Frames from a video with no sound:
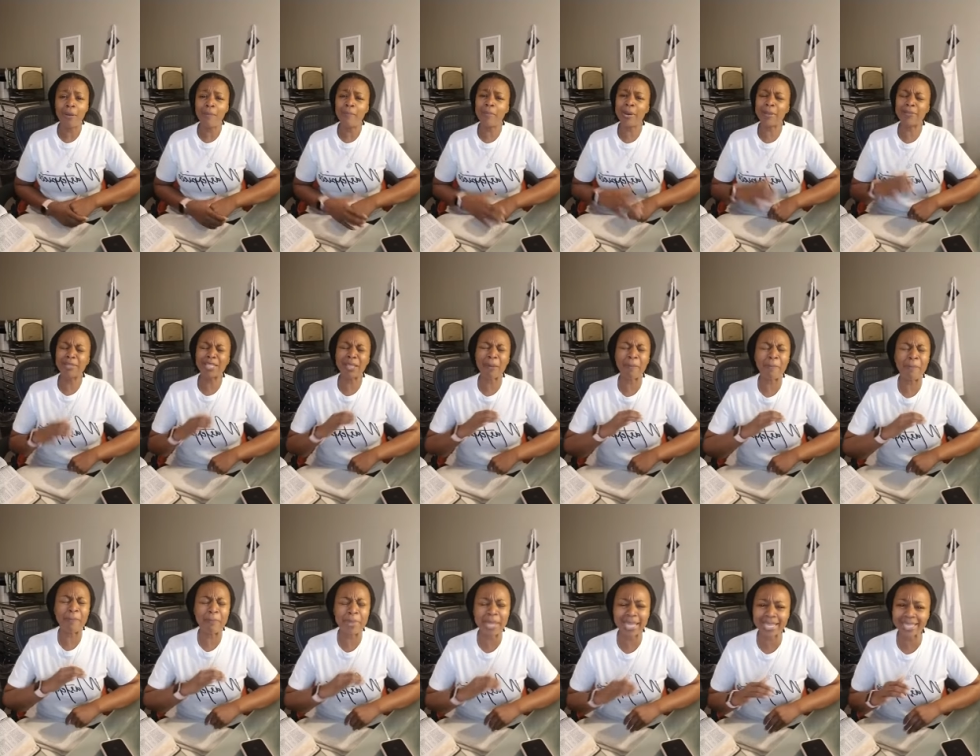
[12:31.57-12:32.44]
But the
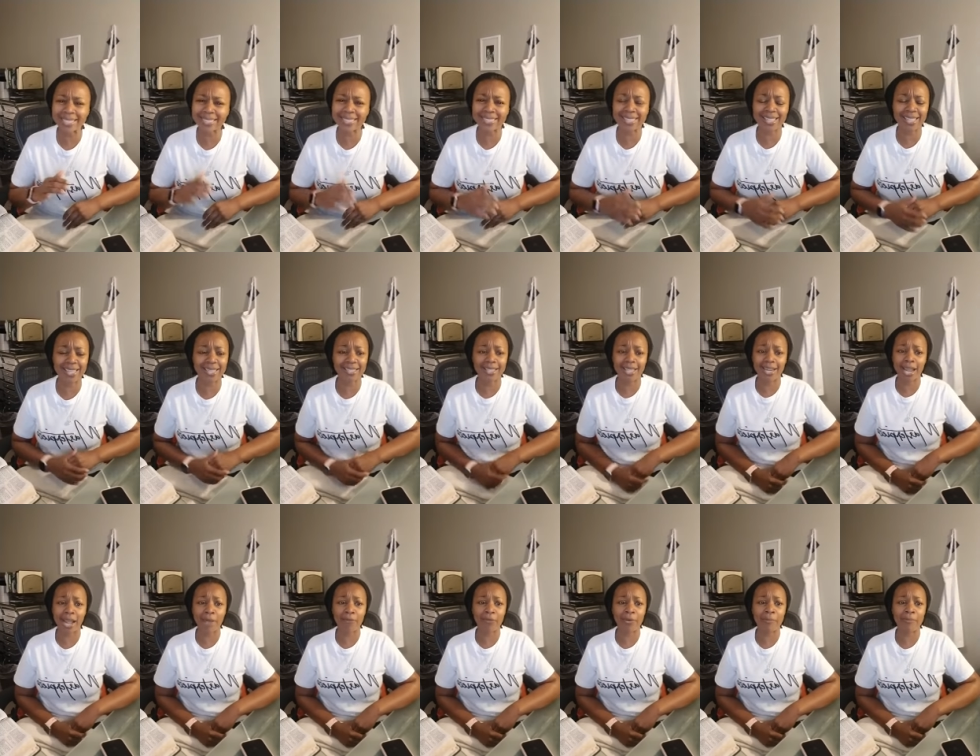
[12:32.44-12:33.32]
biggest thing that
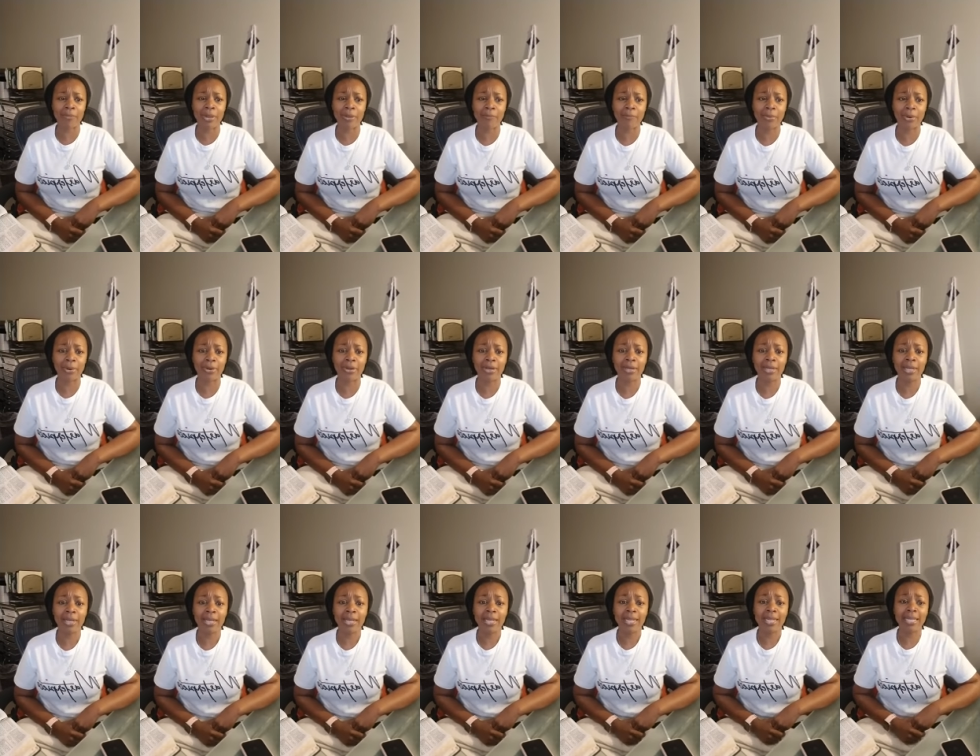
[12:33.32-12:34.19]
I remember
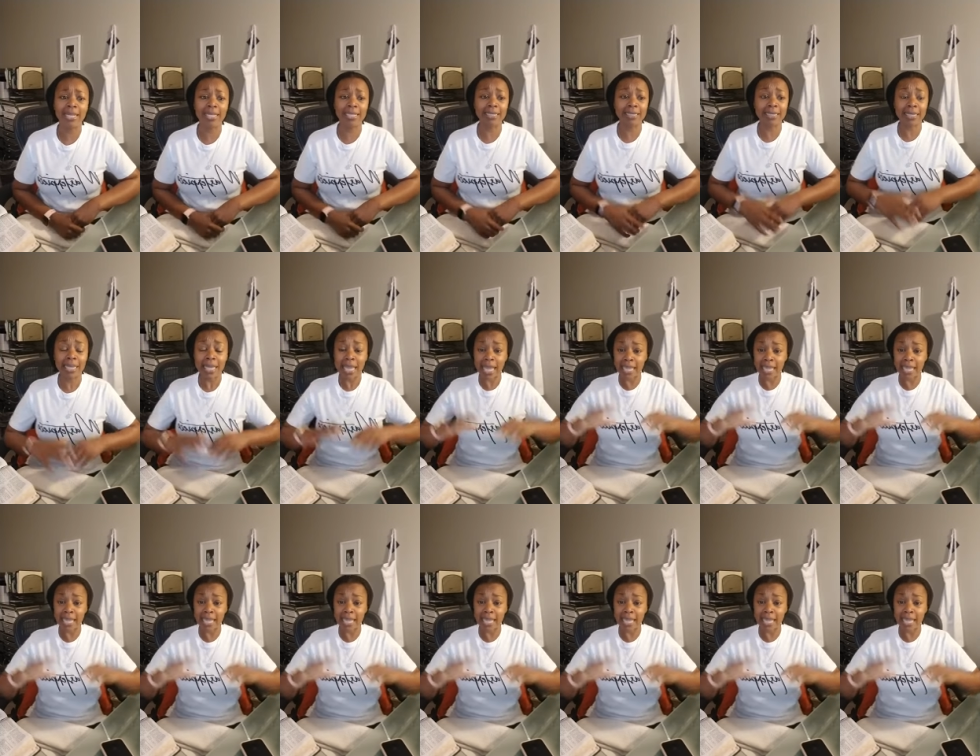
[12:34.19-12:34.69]
is,